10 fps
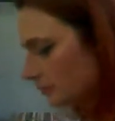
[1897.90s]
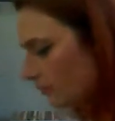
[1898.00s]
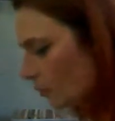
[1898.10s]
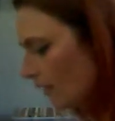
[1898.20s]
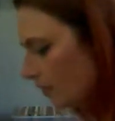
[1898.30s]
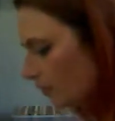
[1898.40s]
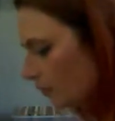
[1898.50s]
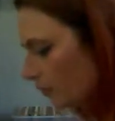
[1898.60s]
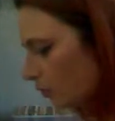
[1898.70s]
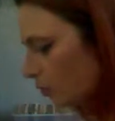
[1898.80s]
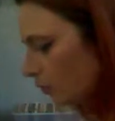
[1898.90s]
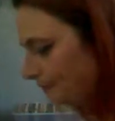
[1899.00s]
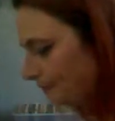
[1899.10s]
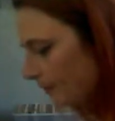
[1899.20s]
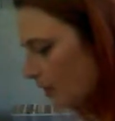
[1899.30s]
We have the Fool,
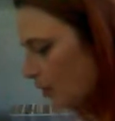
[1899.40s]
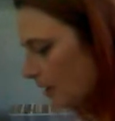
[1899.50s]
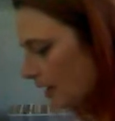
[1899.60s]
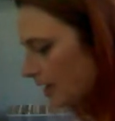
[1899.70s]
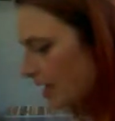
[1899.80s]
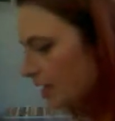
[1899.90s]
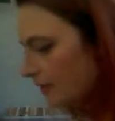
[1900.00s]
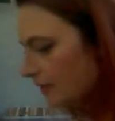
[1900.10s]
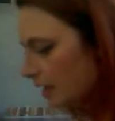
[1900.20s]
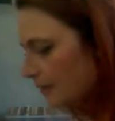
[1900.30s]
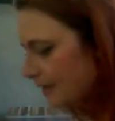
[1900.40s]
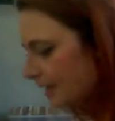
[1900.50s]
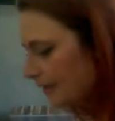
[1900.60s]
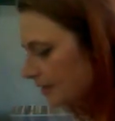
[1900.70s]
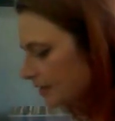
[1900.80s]
we have the 8 of Cups,
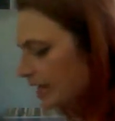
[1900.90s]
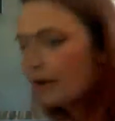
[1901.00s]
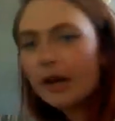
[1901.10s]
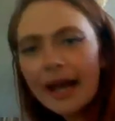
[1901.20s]
and the Tower.